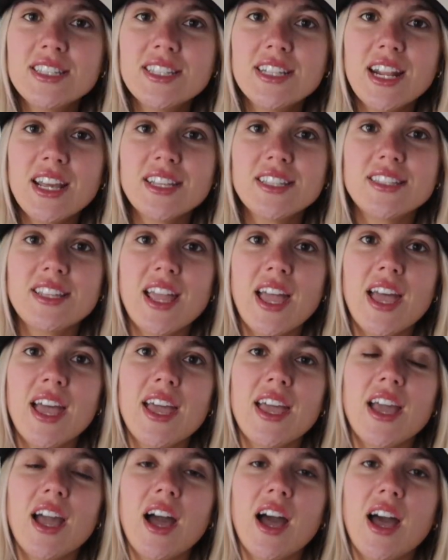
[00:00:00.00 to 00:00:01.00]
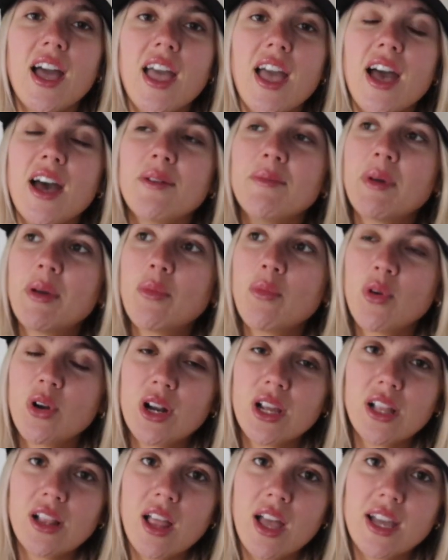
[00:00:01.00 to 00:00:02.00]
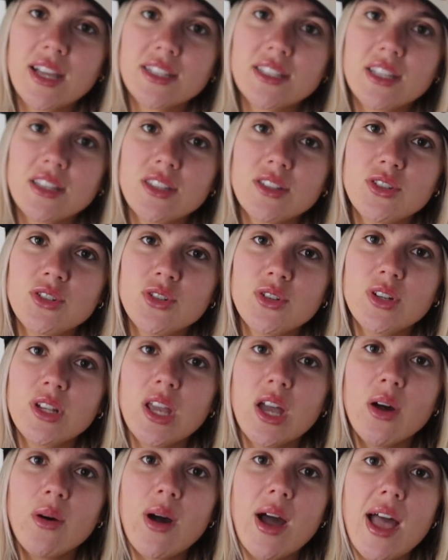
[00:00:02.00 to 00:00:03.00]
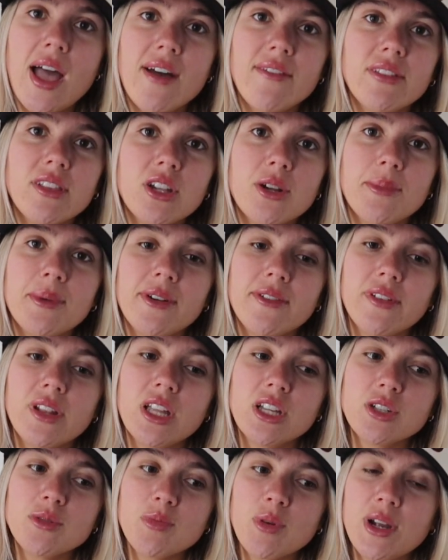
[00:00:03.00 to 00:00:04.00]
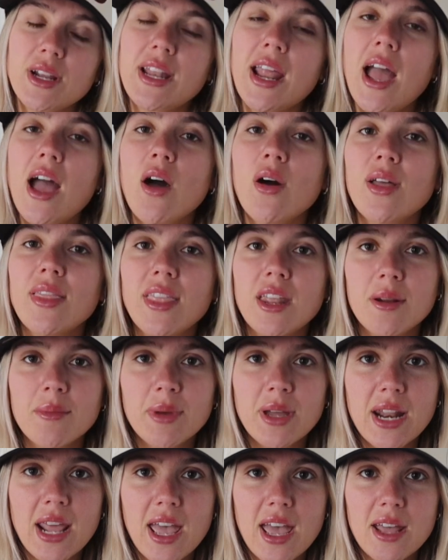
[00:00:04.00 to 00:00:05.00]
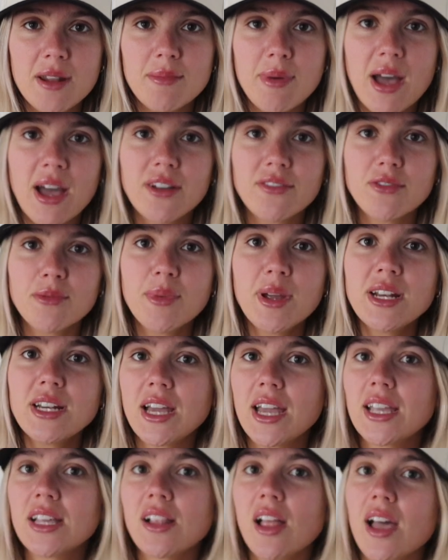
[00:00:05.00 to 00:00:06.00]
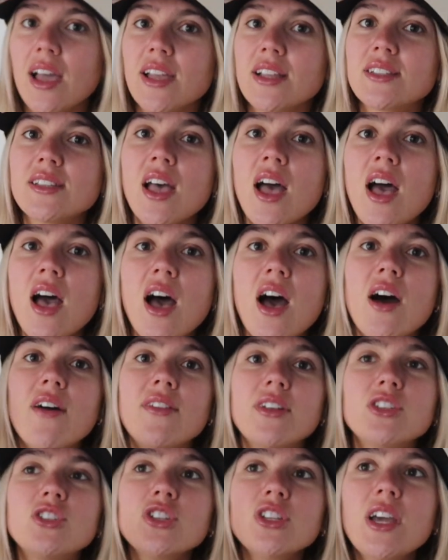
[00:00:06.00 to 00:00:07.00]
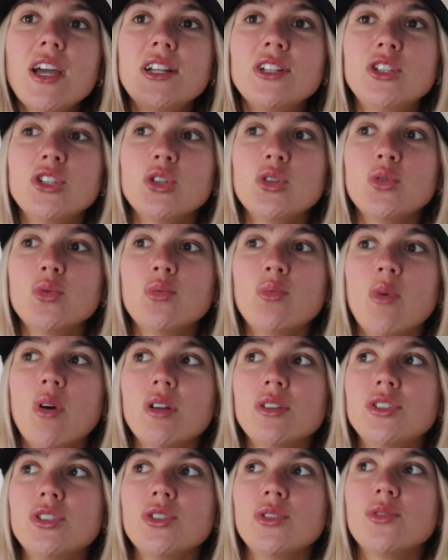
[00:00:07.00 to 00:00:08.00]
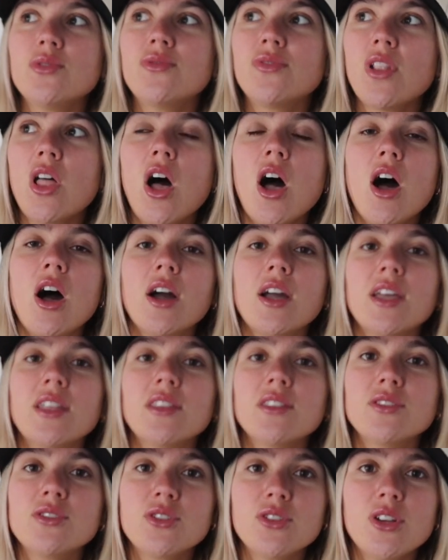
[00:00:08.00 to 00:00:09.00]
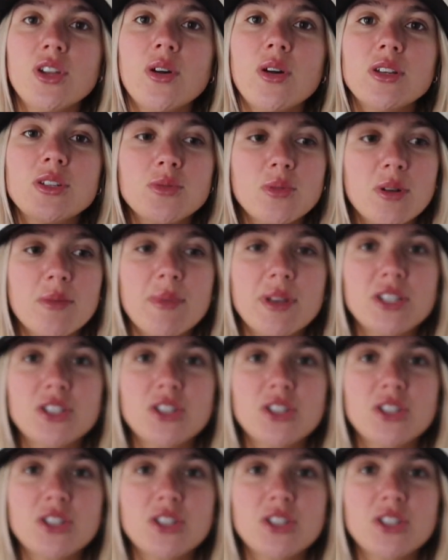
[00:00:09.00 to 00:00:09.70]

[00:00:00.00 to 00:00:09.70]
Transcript: it's the next day. I had my morning clients at the studio. I have a little bit of a lunch break now, and then I'm gonna head back for my night clients. Eventually, I do want to vlog in the studio. I just want to make